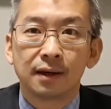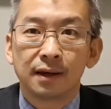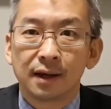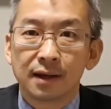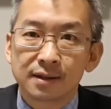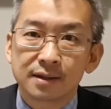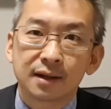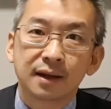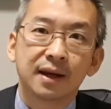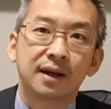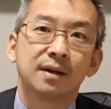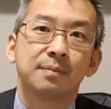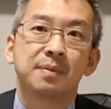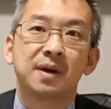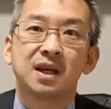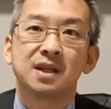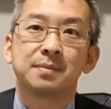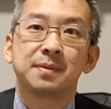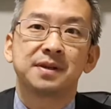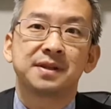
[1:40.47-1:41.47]
Yes, the lender
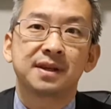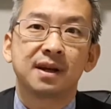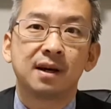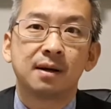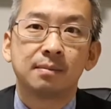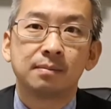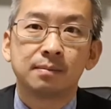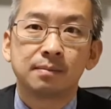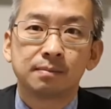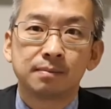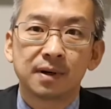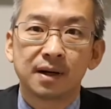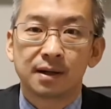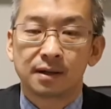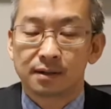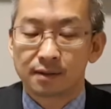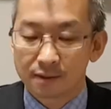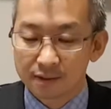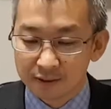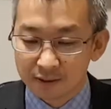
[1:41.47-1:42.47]
pays me some,
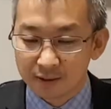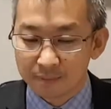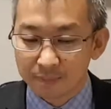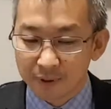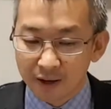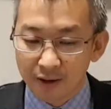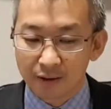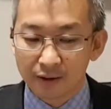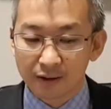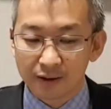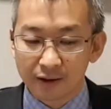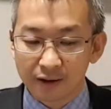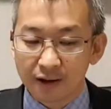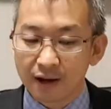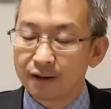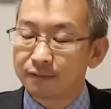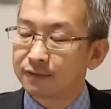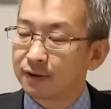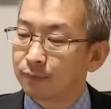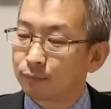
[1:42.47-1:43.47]
but apparently, you
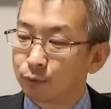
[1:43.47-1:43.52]
know,